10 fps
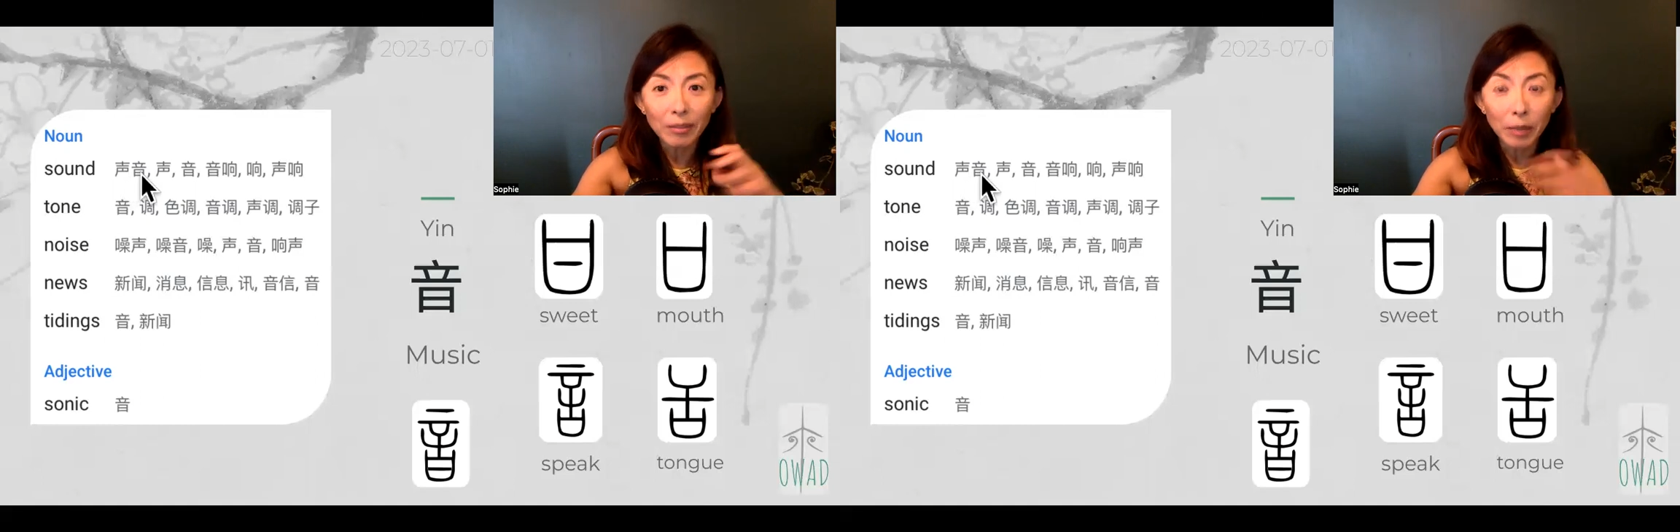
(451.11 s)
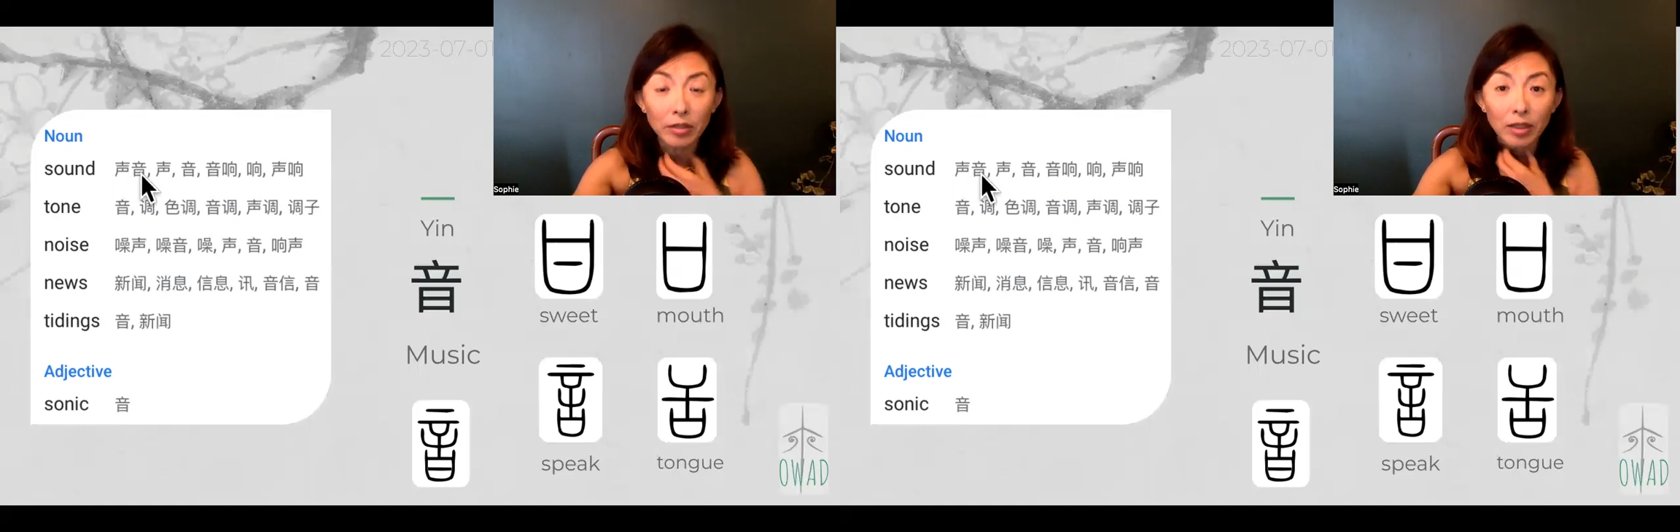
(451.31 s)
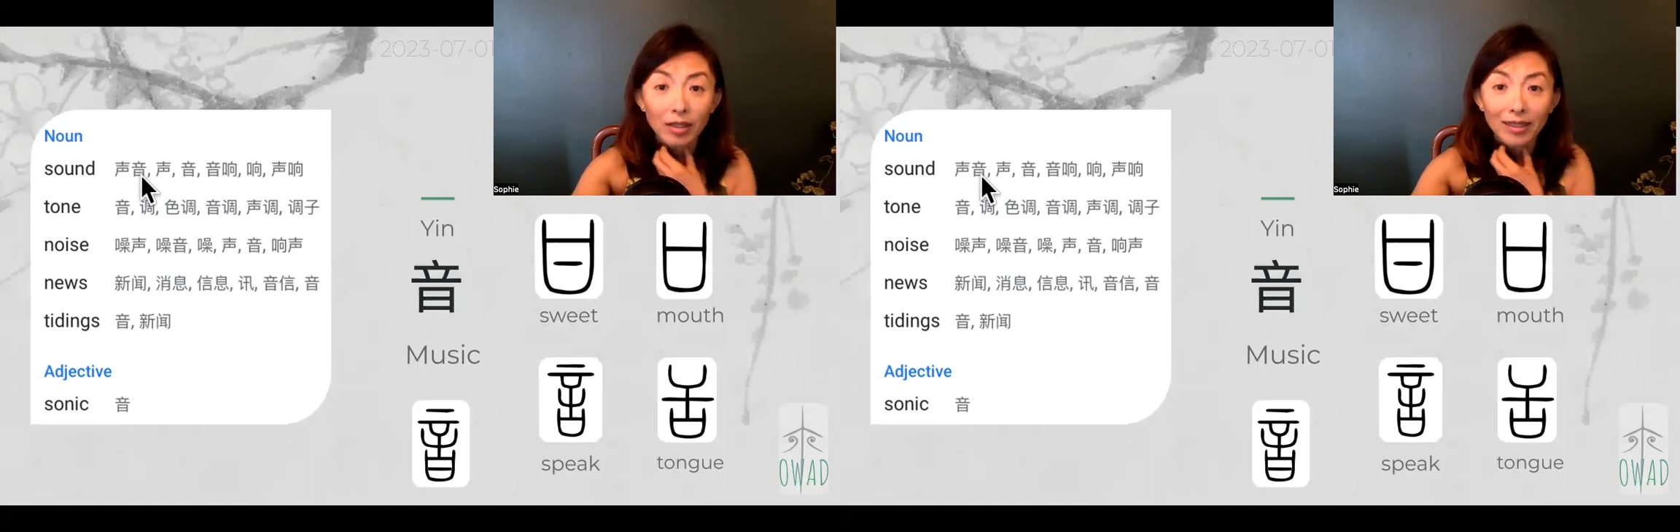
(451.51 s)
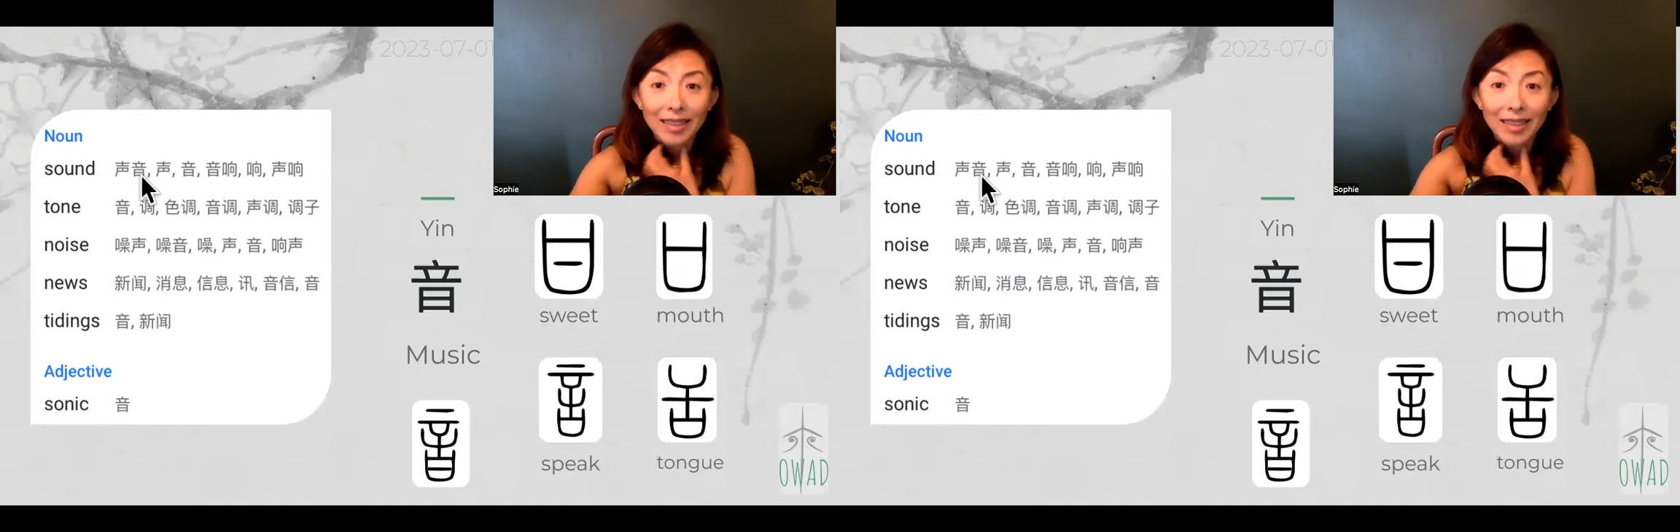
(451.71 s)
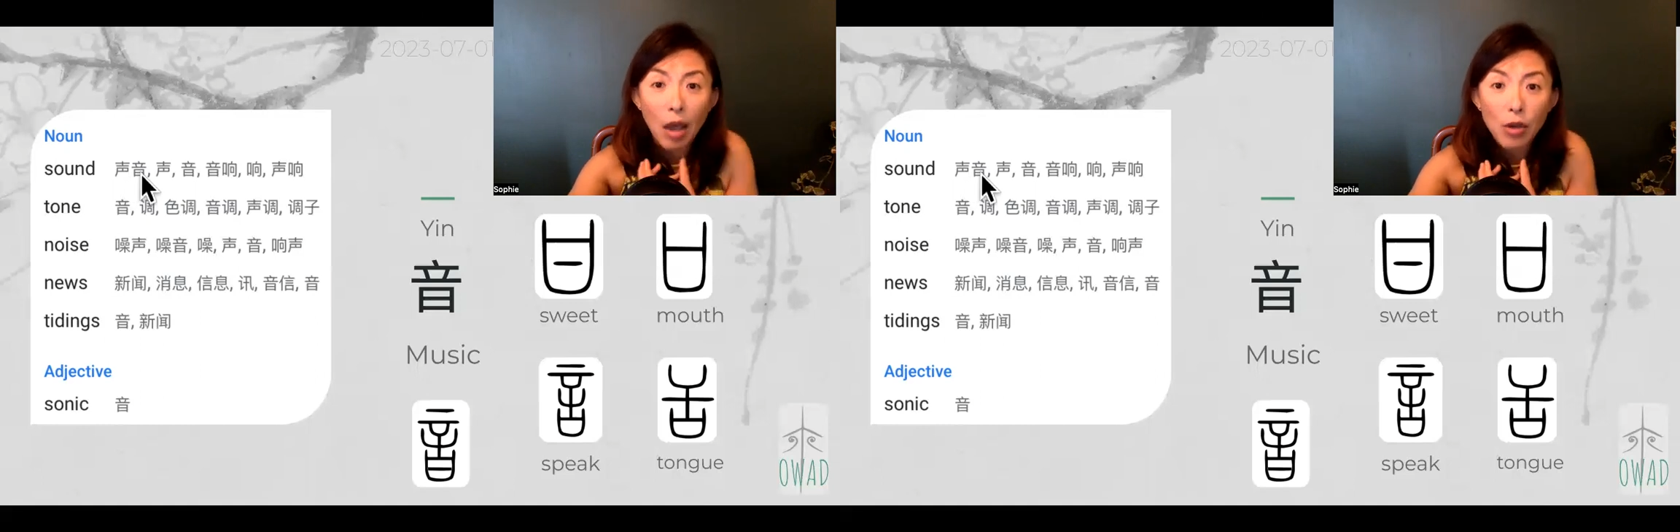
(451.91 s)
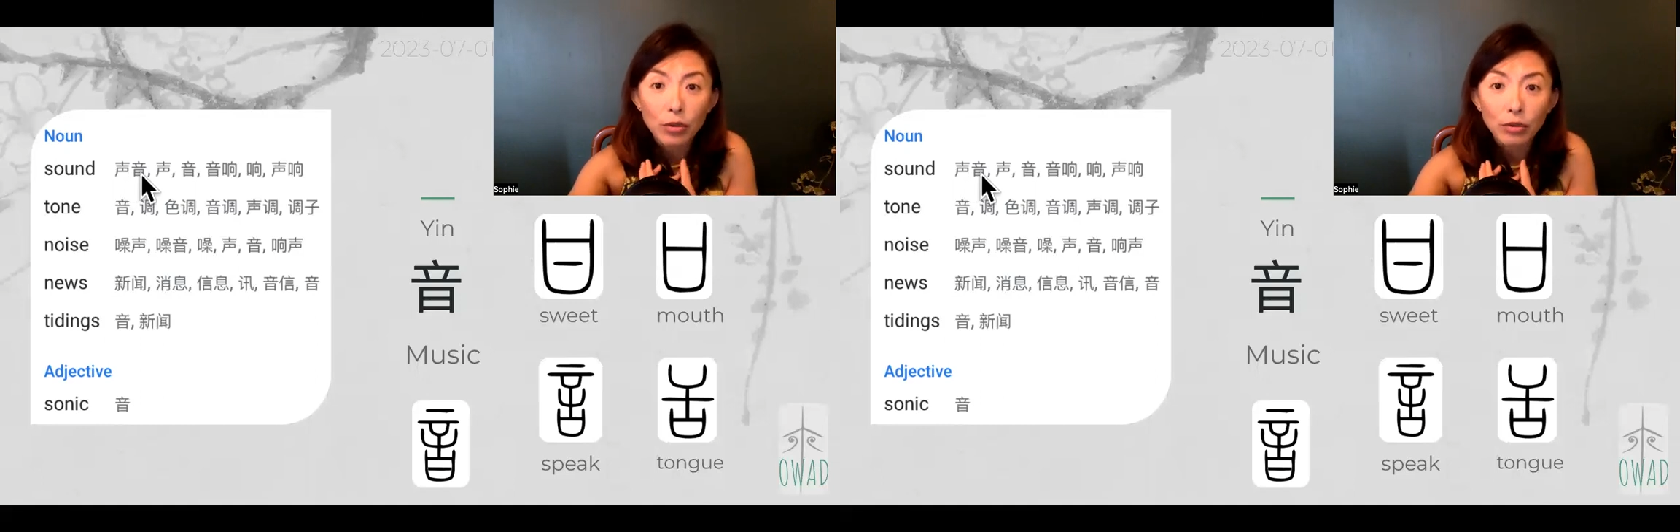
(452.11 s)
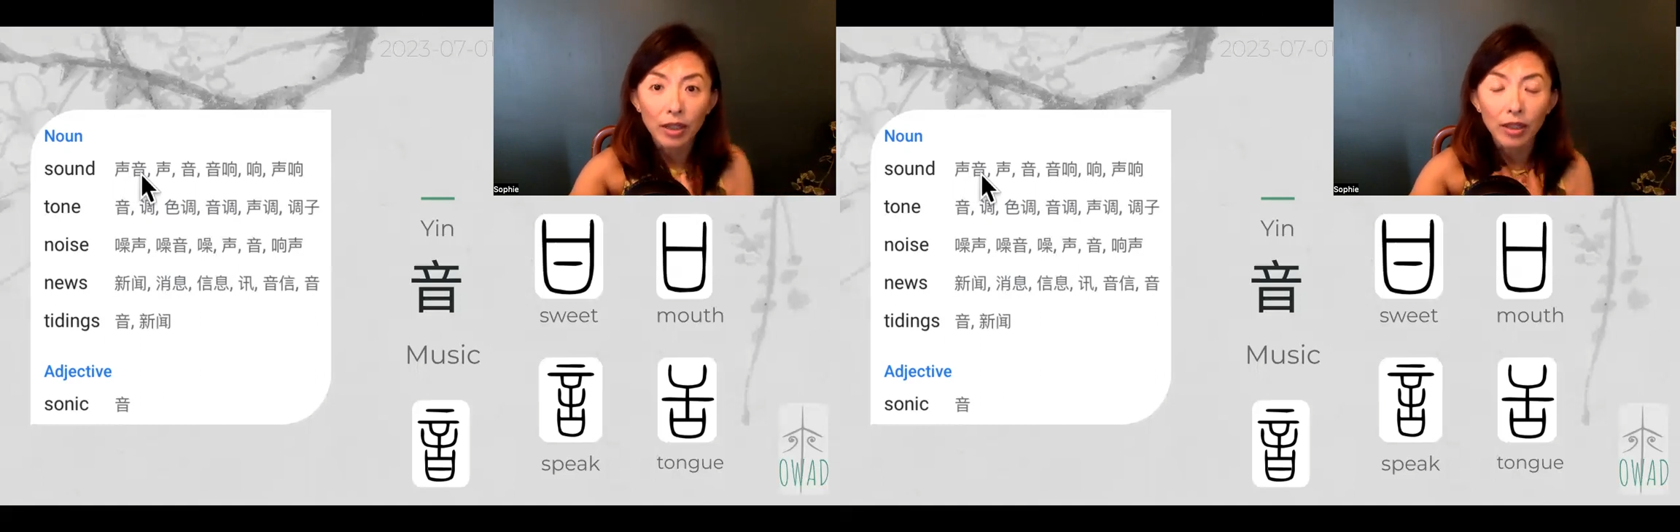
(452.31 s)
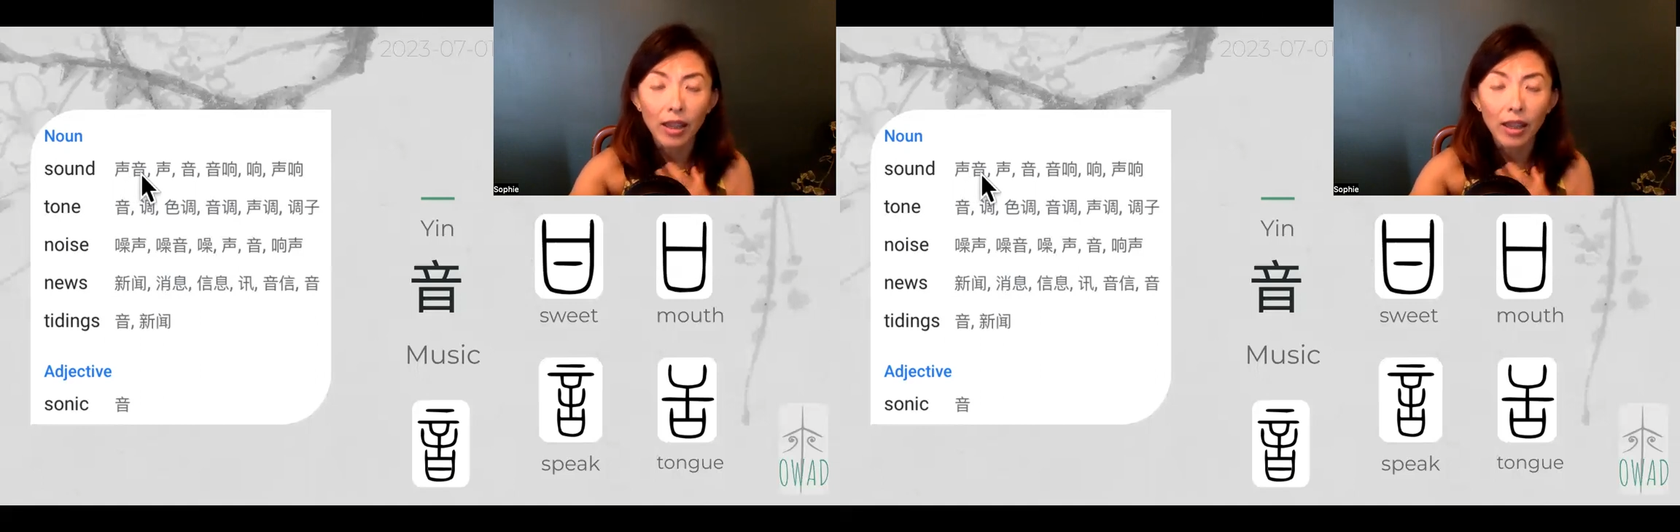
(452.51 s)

means the sound